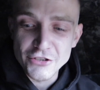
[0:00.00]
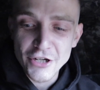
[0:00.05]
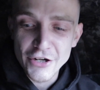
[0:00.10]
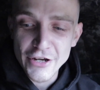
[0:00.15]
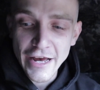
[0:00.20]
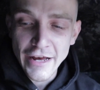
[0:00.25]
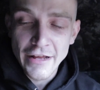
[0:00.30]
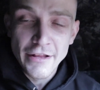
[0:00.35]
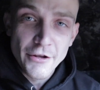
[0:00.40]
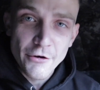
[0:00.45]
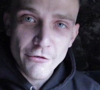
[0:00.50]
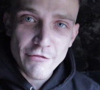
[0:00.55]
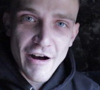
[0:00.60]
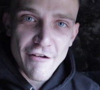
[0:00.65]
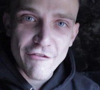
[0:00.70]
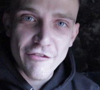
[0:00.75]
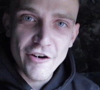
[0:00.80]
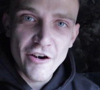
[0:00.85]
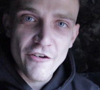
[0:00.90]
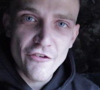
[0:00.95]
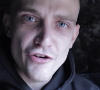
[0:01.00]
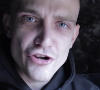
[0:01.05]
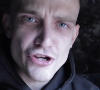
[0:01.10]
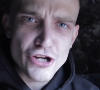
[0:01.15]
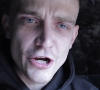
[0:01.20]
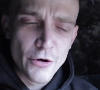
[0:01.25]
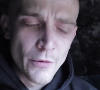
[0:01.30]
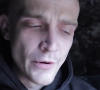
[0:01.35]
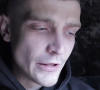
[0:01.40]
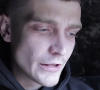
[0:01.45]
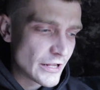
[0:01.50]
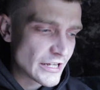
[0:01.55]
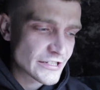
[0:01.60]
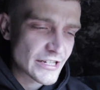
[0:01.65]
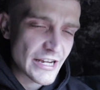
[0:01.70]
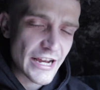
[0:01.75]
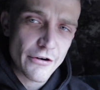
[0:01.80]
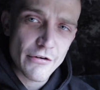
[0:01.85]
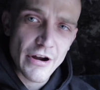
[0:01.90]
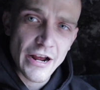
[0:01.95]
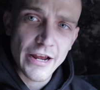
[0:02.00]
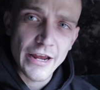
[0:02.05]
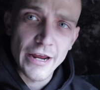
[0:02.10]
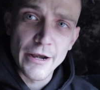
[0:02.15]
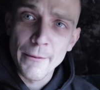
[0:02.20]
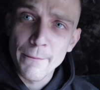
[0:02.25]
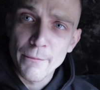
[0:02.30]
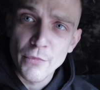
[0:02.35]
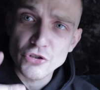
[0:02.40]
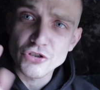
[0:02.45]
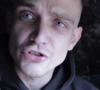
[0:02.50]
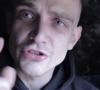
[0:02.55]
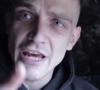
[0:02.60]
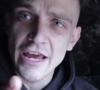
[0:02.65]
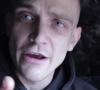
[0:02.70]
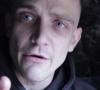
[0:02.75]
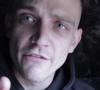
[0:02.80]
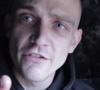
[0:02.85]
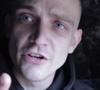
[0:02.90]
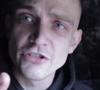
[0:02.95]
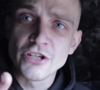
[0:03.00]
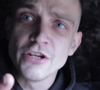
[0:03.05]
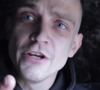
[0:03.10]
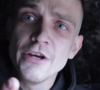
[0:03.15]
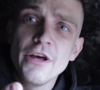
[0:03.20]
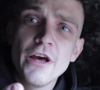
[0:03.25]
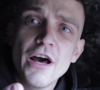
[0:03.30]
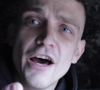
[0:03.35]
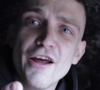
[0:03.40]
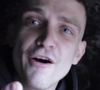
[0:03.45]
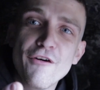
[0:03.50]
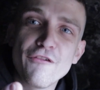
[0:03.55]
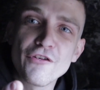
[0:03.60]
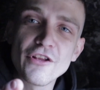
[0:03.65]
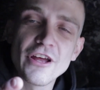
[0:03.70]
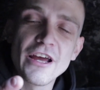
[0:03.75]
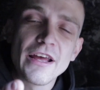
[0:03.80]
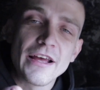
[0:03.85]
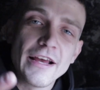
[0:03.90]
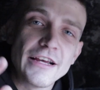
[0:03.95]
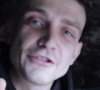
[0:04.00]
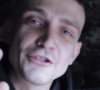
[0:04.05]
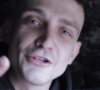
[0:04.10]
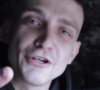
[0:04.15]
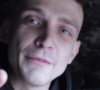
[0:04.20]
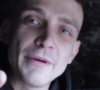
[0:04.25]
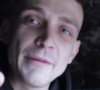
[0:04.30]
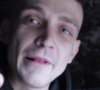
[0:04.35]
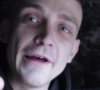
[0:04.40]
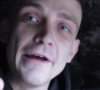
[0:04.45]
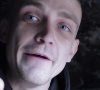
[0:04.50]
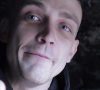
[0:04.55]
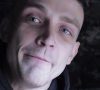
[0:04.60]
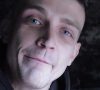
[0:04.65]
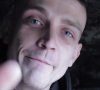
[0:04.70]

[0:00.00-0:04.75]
So yeah, without further ado, let's get cracking, but stay with us and hopefully it's going to be lit.